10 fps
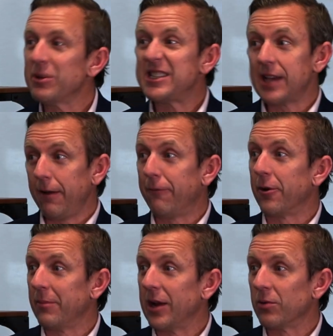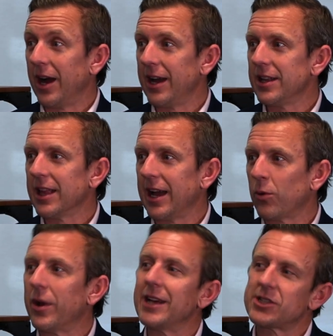was safe for me, right? Like
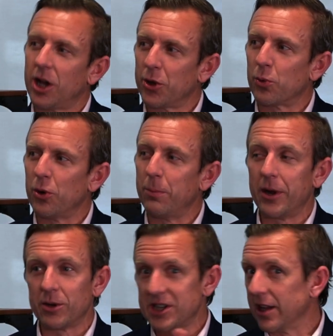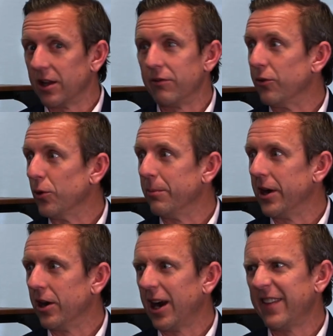when I saw the root beer, which I love root
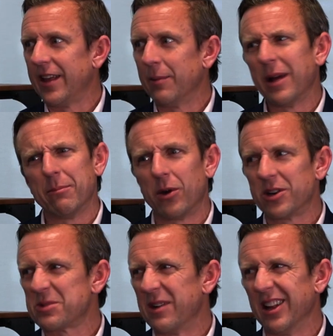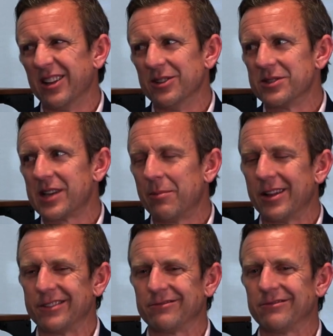beer, and then I'm like marshmallows, I'm
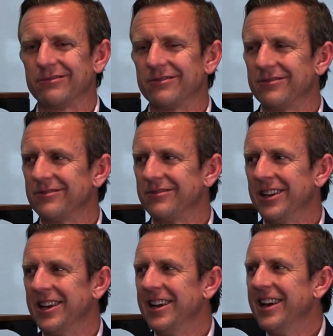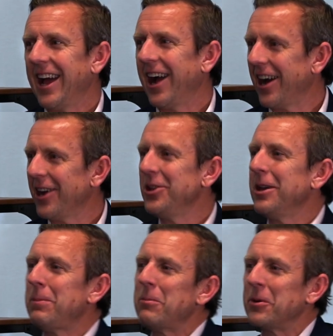like, how do you
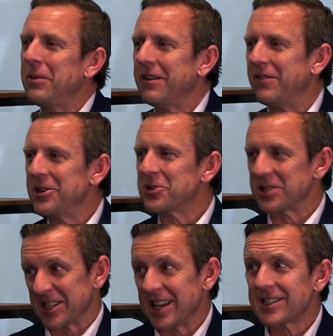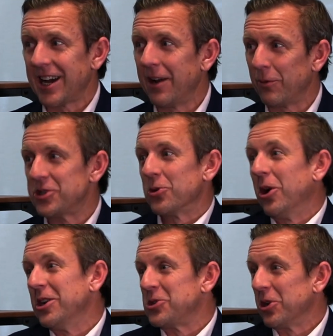get people to be adventurous? Because that's kind of what you're
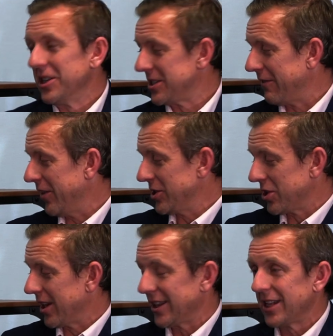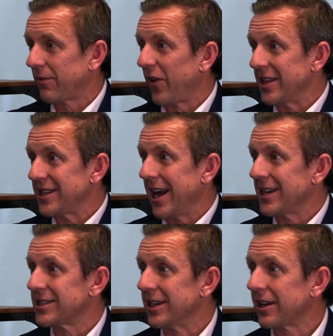on, is you're on this adventure. Like that's
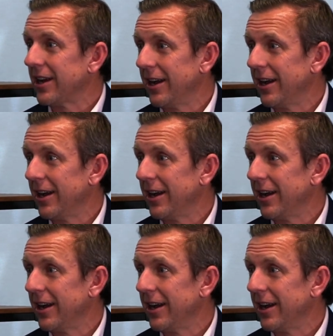fantastic.